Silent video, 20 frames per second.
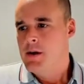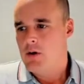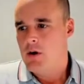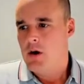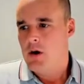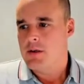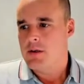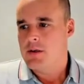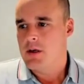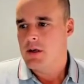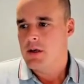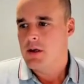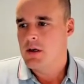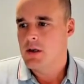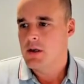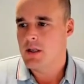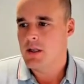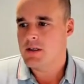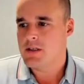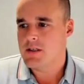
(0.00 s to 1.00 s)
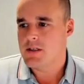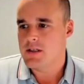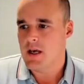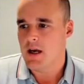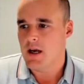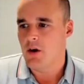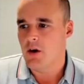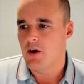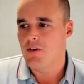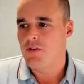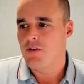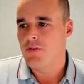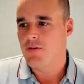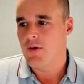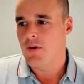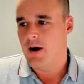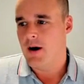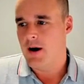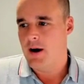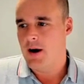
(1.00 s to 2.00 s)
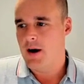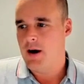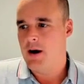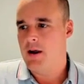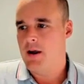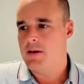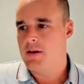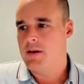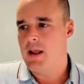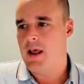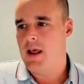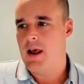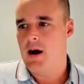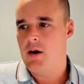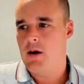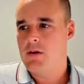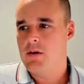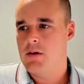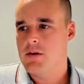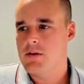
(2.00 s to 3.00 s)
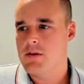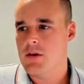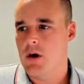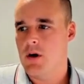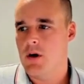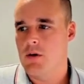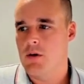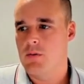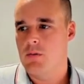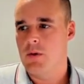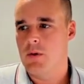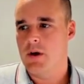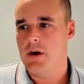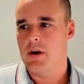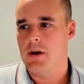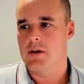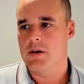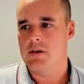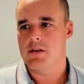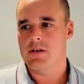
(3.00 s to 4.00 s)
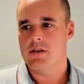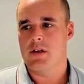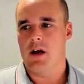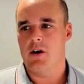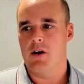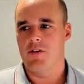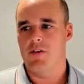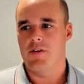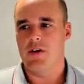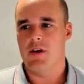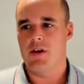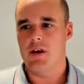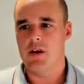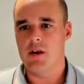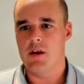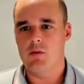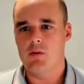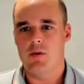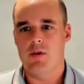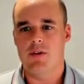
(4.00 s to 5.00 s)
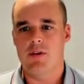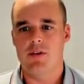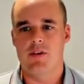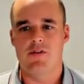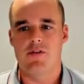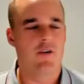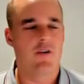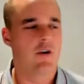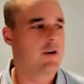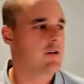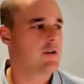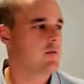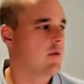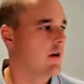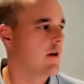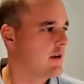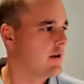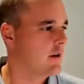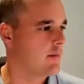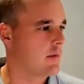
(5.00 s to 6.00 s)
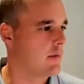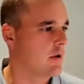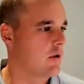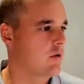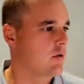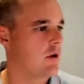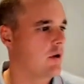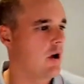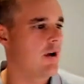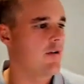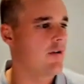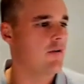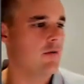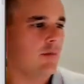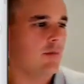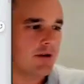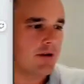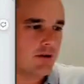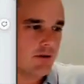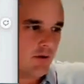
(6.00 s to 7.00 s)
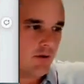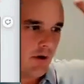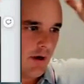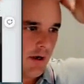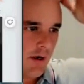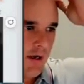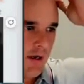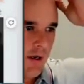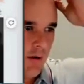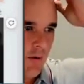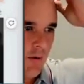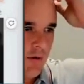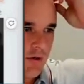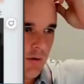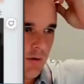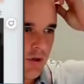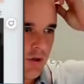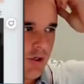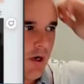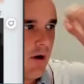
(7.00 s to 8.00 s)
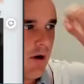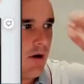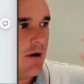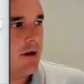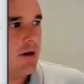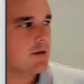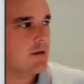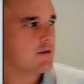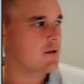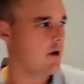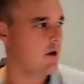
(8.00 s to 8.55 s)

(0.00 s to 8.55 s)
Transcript: All right, let's start off now. So we're going to start off here with the first one, and I'm going to look over at my screen here, which I'm sharing.